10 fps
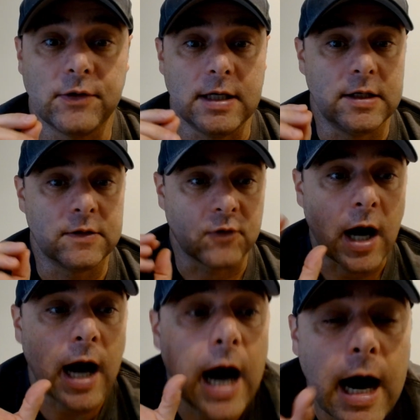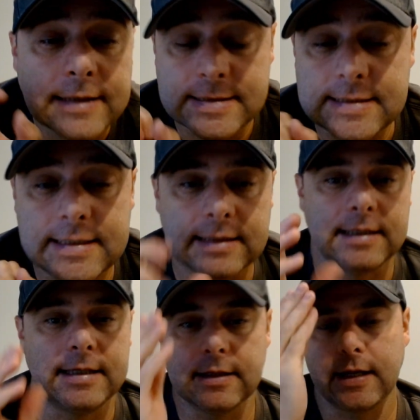He's
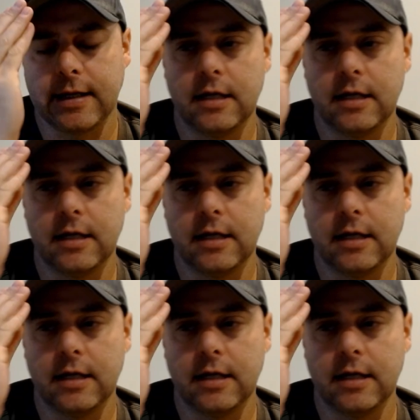constantly, like,